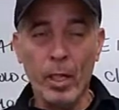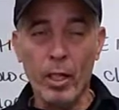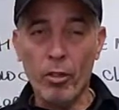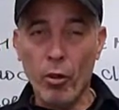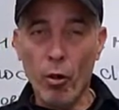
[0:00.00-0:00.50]

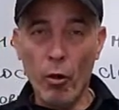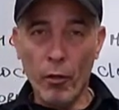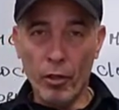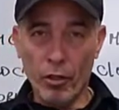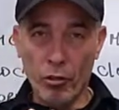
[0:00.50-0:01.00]
It's called
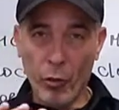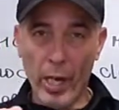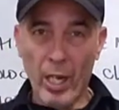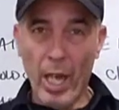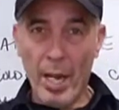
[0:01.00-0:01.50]
the
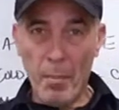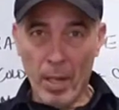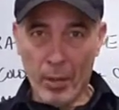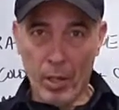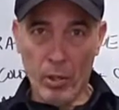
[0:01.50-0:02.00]
straight line
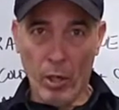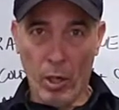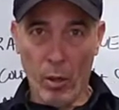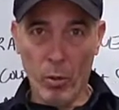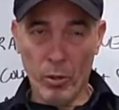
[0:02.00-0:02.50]
method to
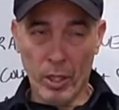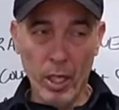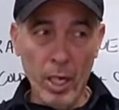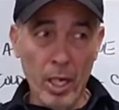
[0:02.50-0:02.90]
closing.